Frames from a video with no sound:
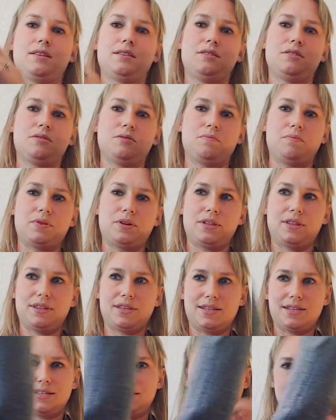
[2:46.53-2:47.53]
You'll put
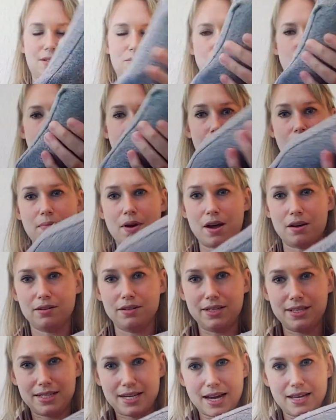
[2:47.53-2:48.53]
the water
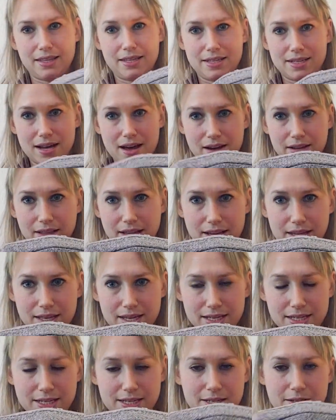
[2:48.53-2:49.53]
bottle inside the sock like
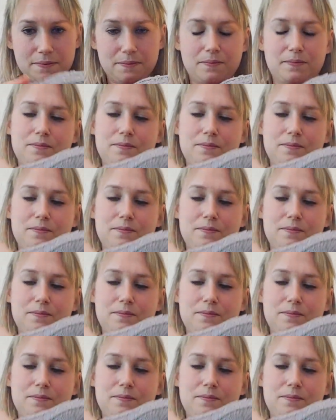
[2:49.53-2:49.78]
this.